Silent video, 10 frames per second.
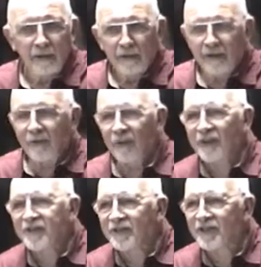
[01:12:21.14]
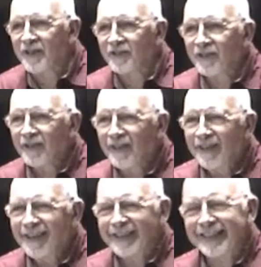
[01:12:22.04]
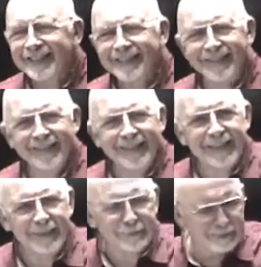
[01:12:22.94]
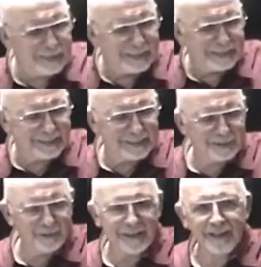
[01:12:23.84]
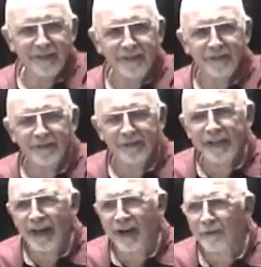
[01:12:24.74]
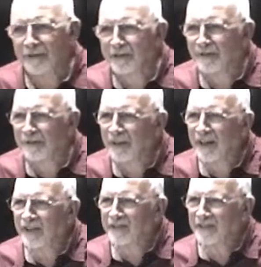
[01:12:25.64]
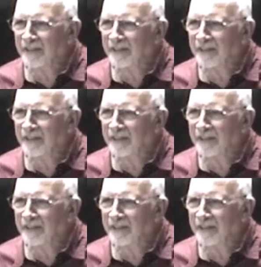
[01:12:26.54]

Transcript: There wasn't this, oh, here He comes, I'm going to sit through another 3 hours of lesson.